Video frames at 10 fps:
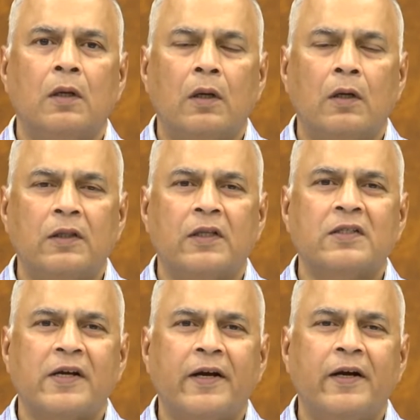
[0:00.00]
In the
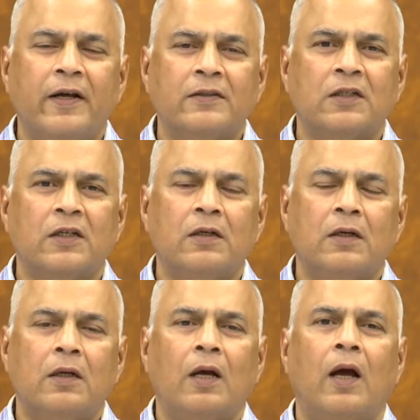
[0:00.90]
second lecture,
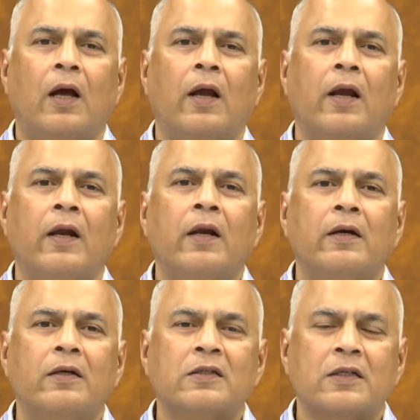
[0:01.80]
I
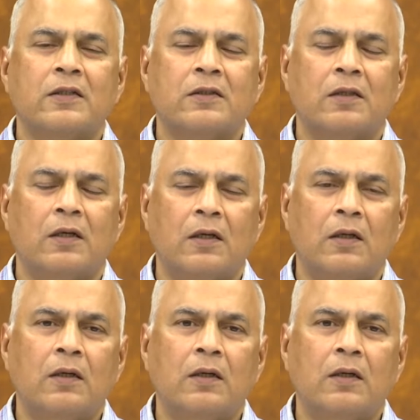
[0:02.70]
discussed the